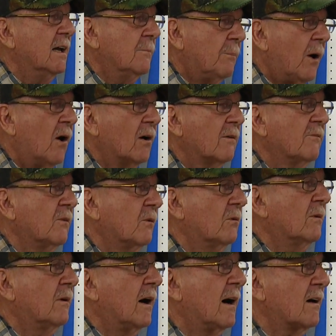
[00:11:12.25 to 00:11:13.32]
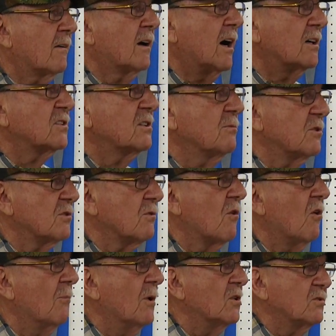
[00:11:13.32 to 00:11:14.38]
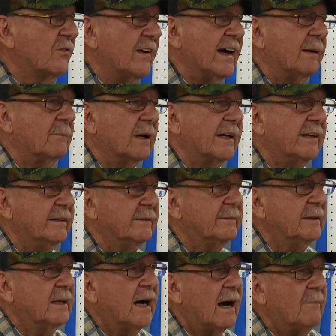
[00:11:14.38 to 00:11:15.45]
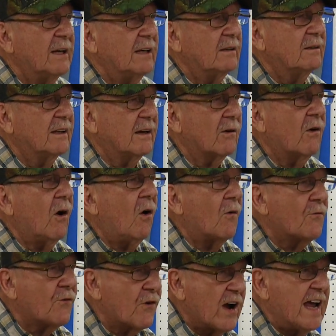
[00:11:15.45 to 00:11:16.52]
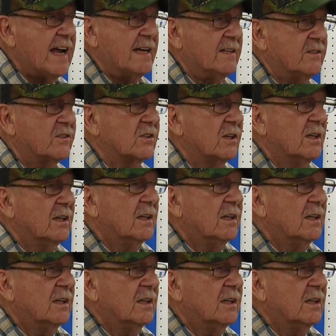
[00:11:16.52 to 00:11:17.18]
part of our customers are almost family. I mean, they're all friends.